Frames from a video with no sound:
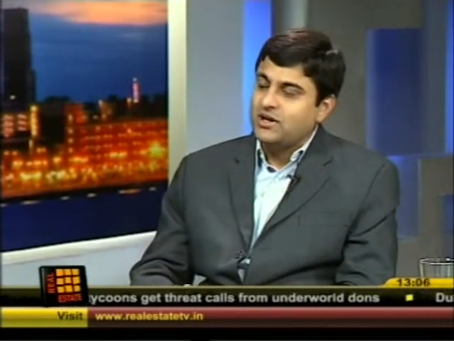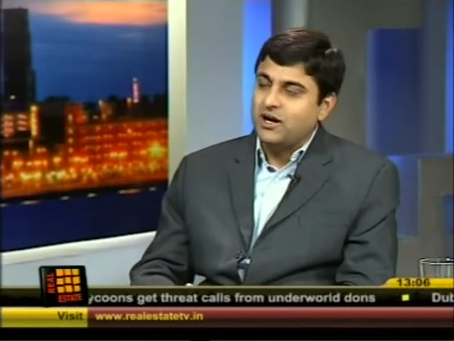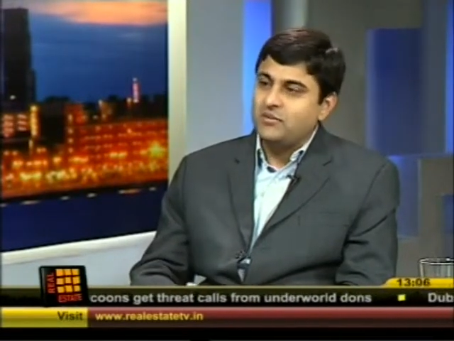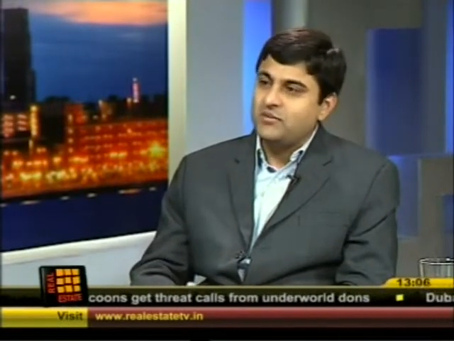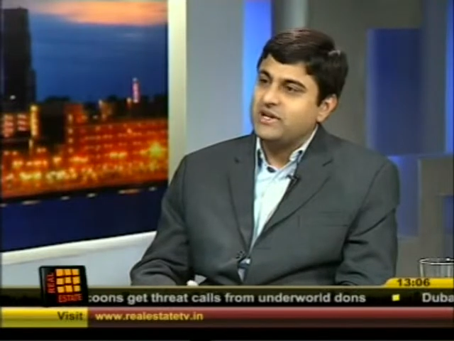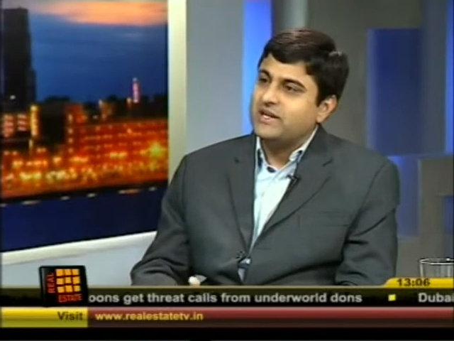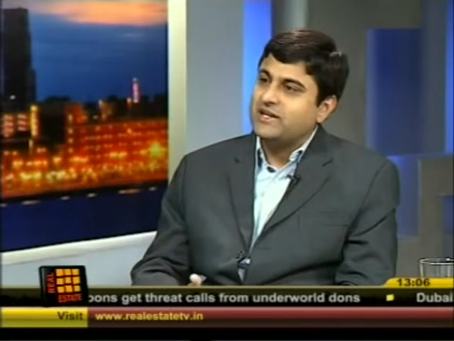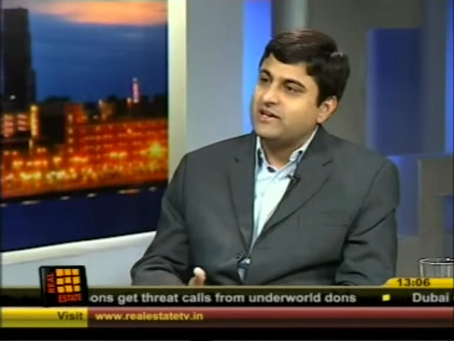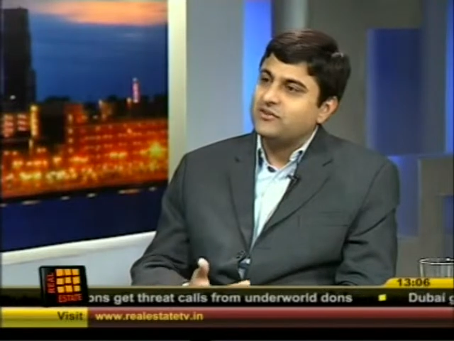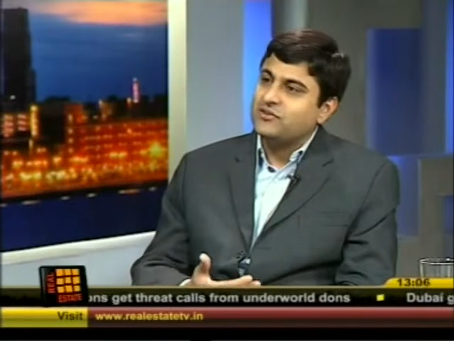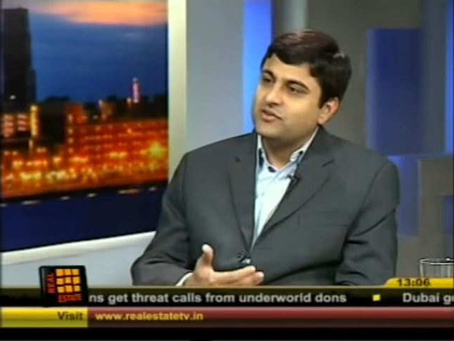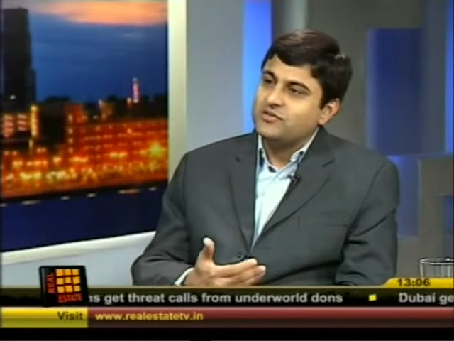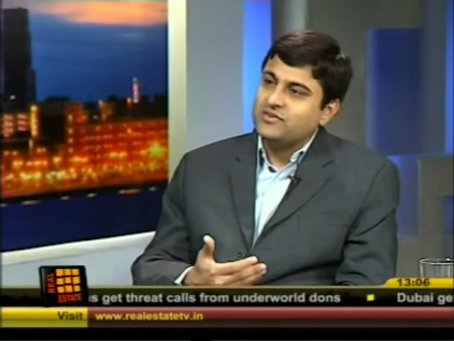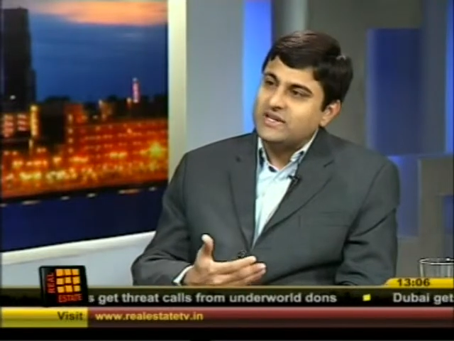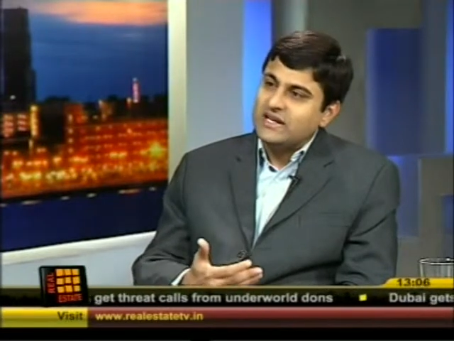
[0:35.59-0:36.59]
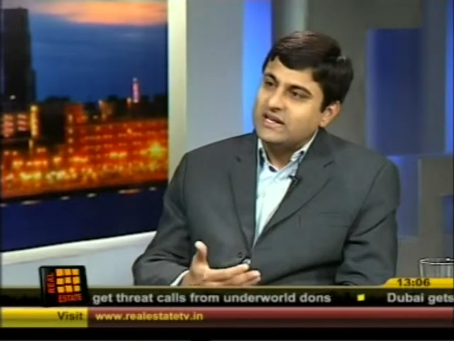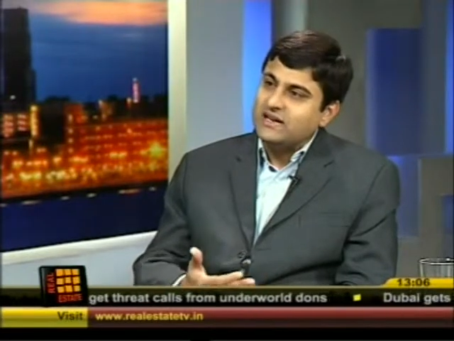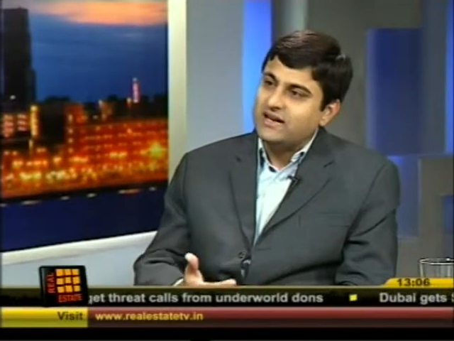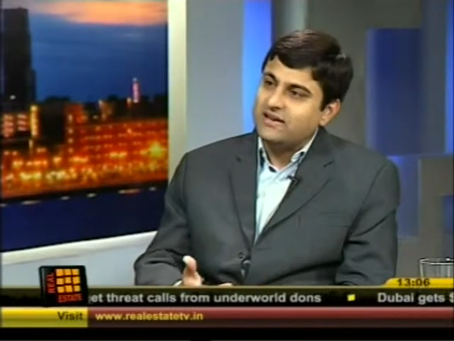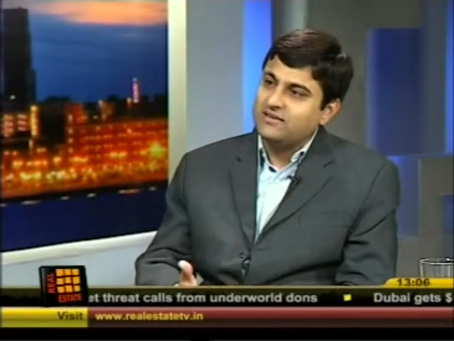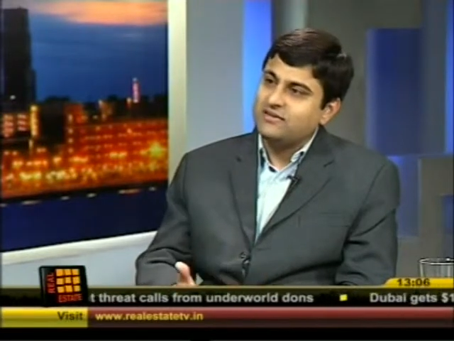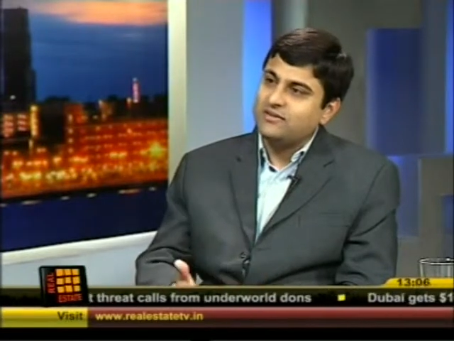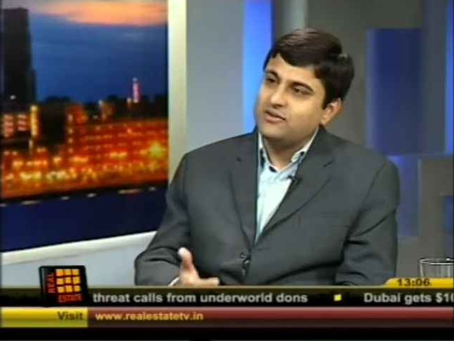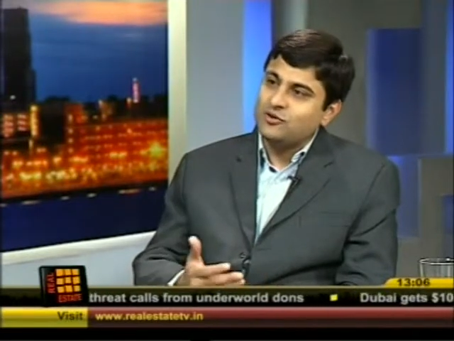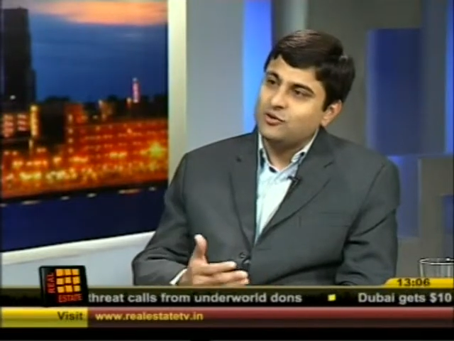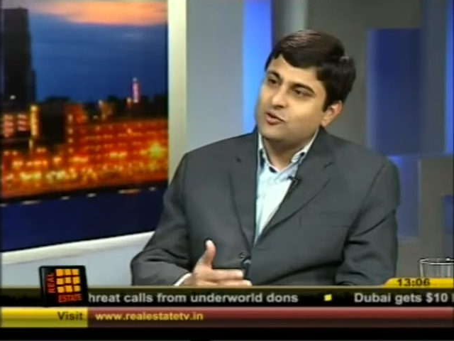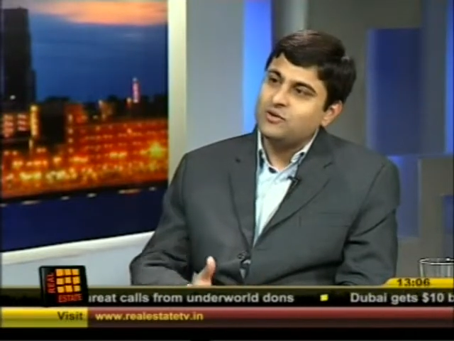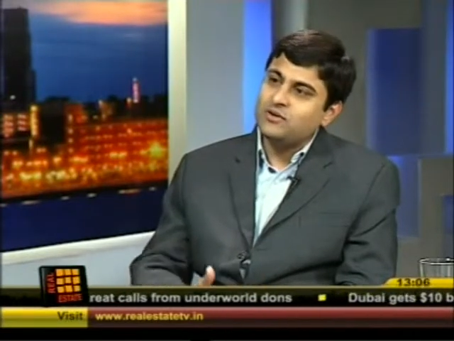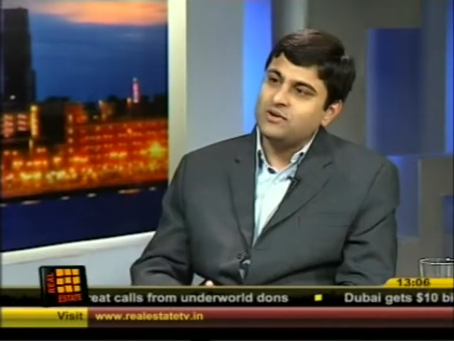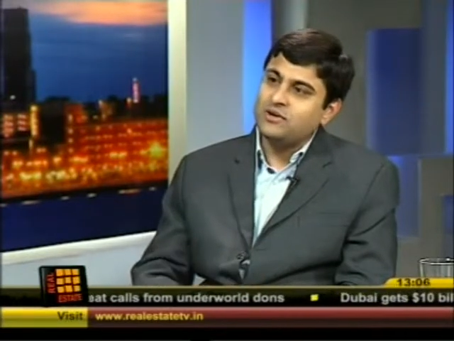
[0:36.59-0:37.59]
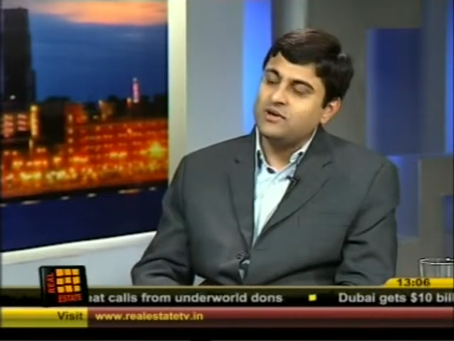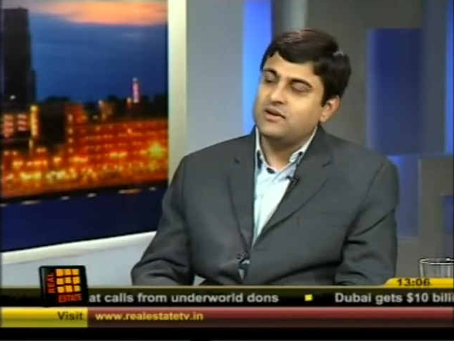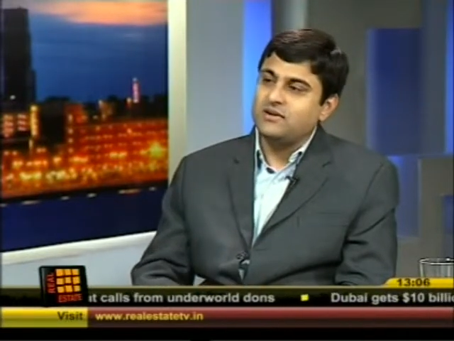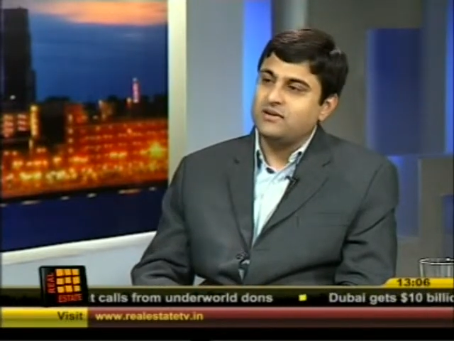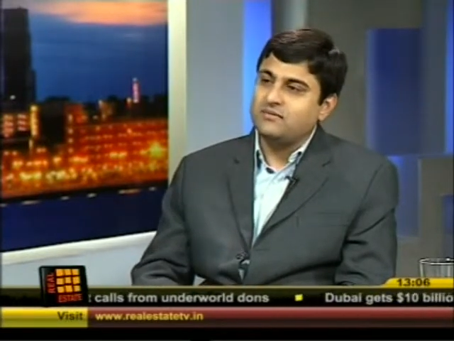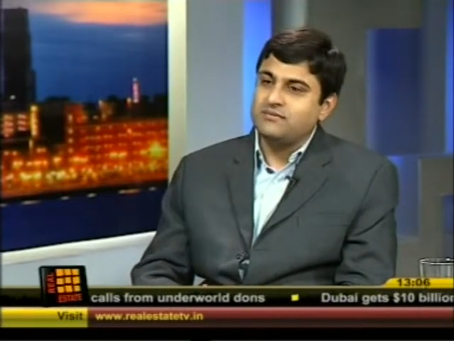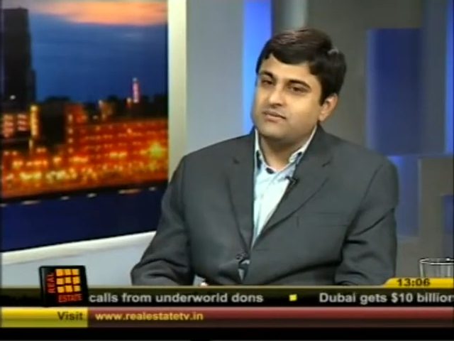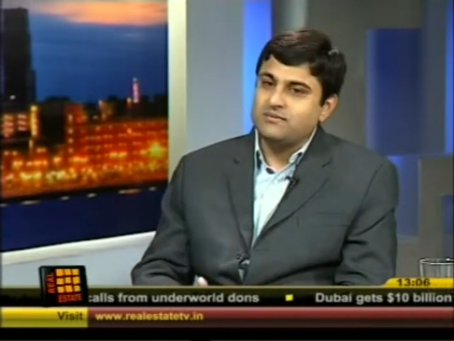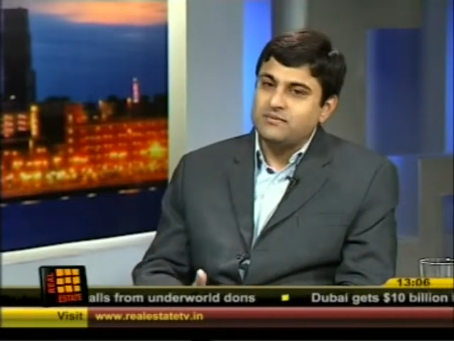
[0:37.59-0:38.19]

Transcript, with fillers: how many tons of steel has, you know,